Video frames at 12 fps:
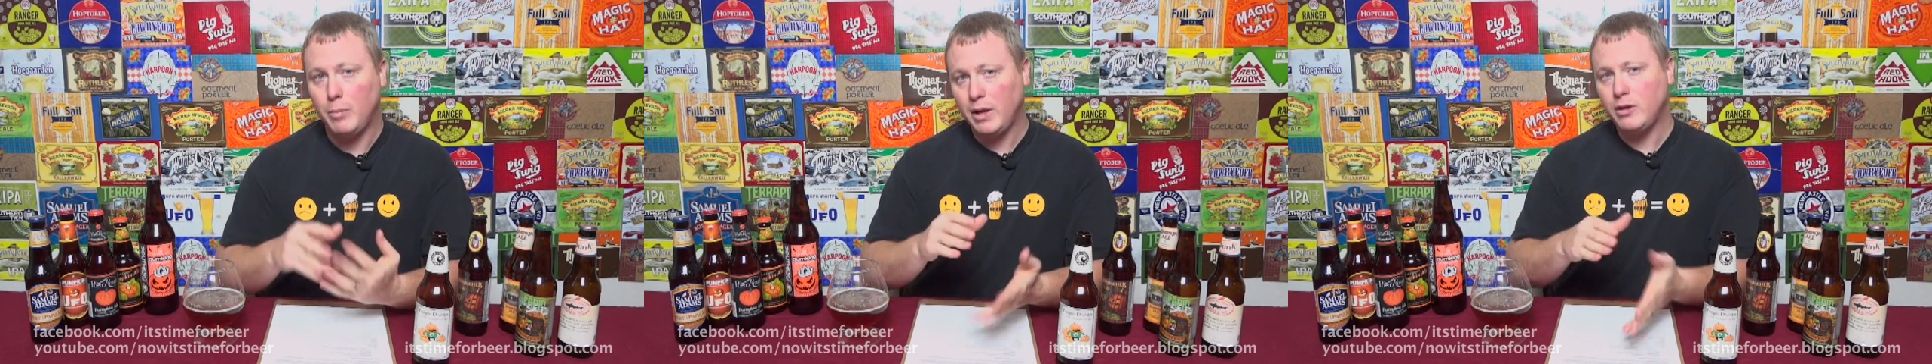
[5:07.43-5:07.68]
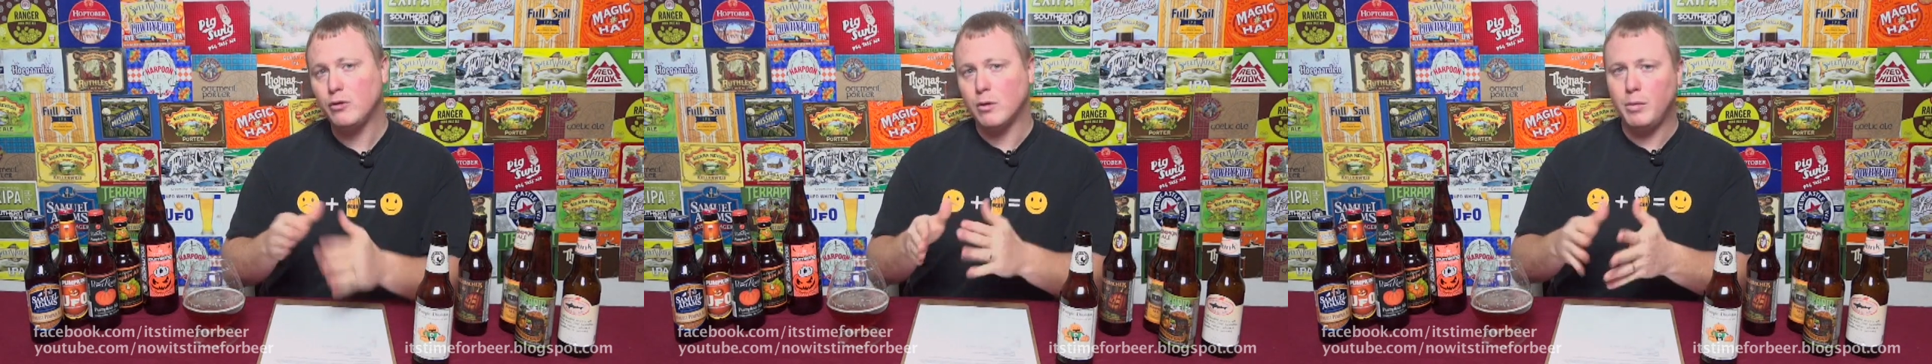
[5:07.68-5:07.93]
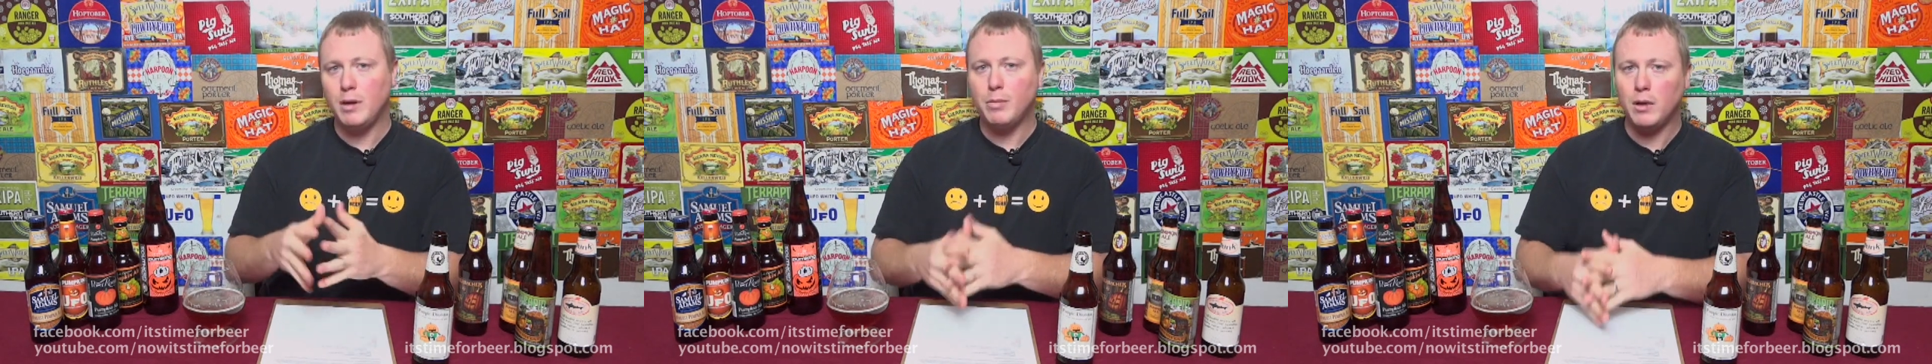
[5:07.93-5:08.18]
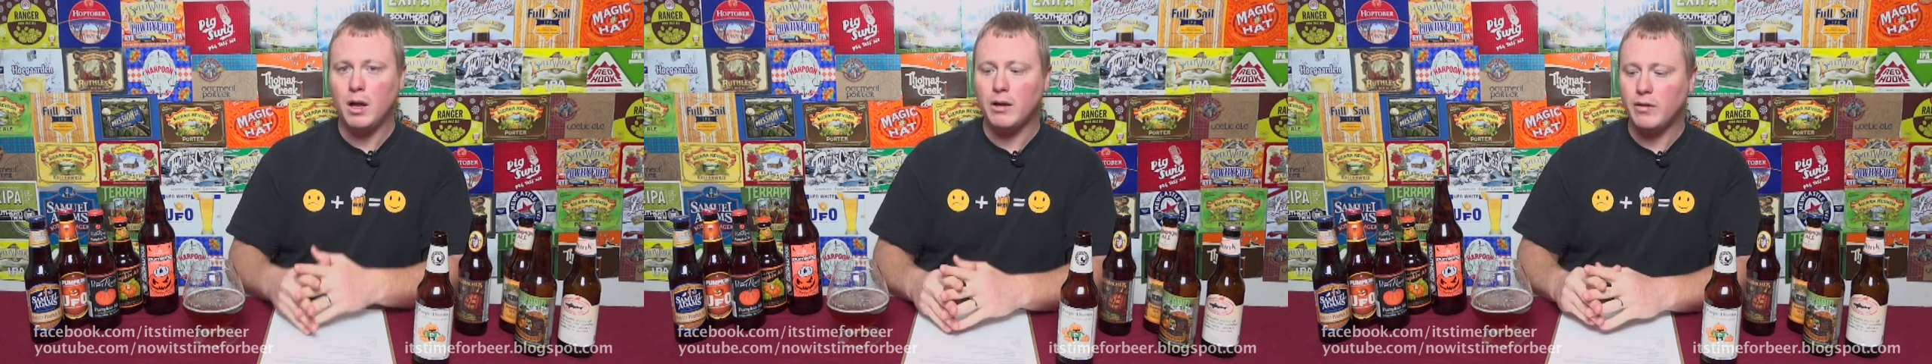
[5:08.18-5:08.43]
B to a B
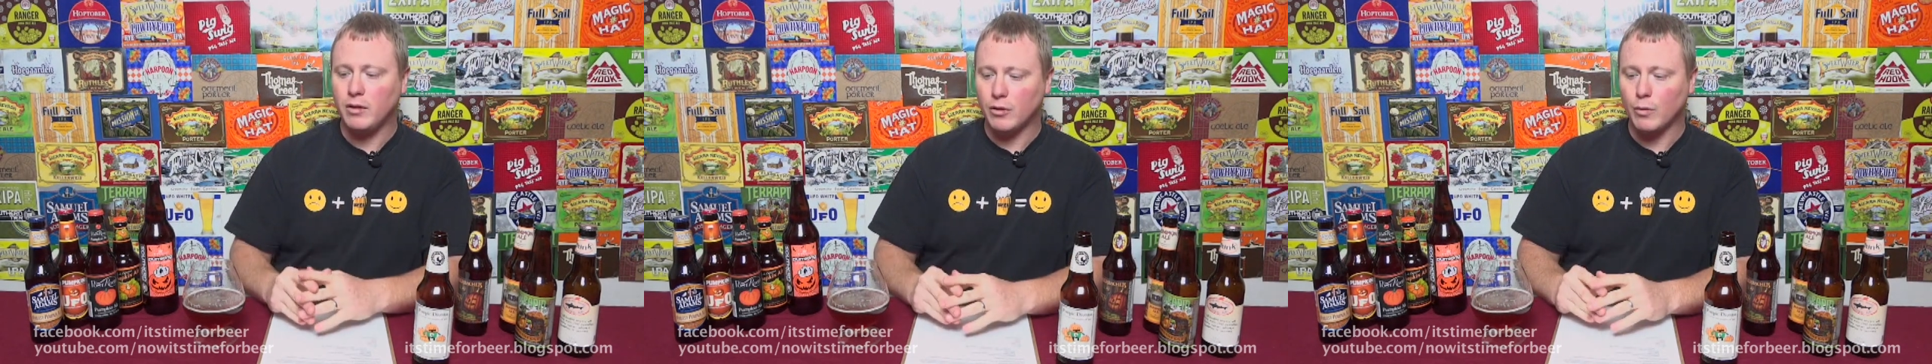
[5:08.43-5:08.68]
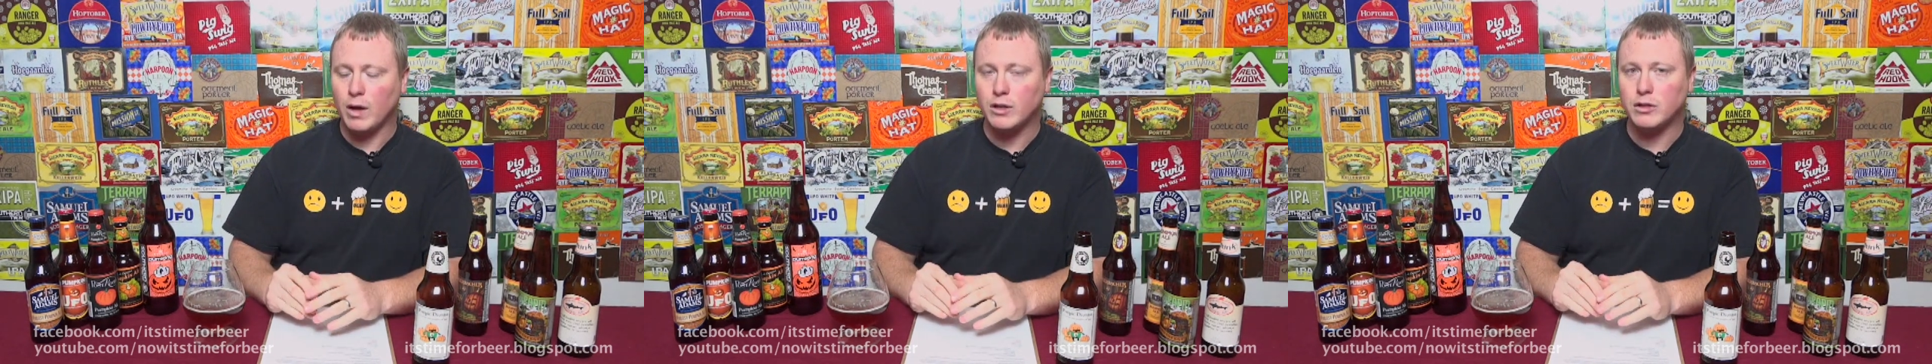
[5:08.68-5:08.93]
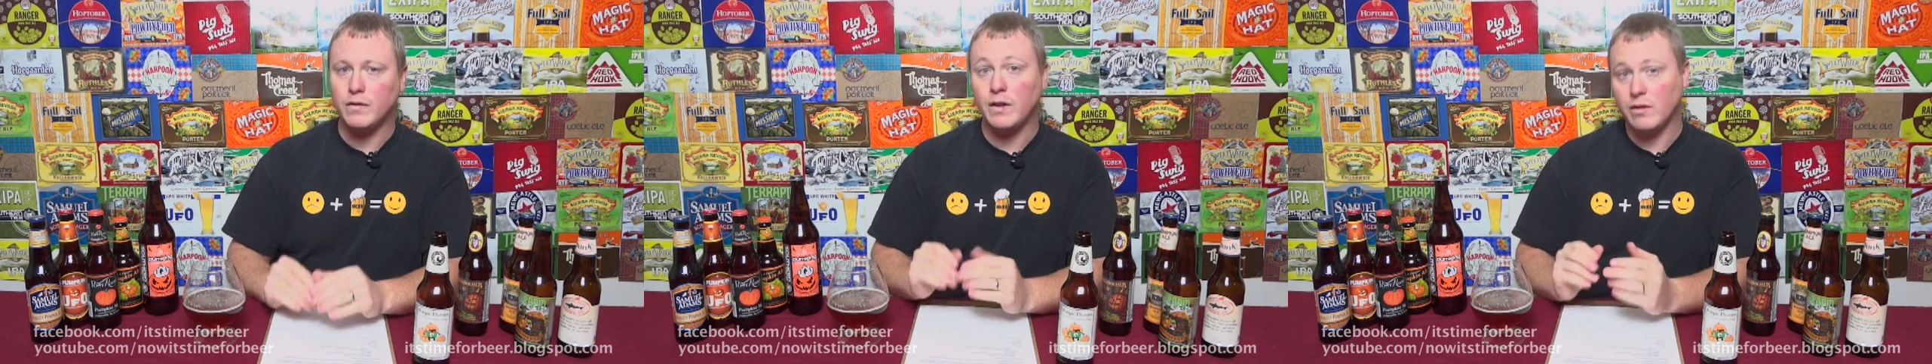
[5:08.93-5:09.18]
plus in the range of,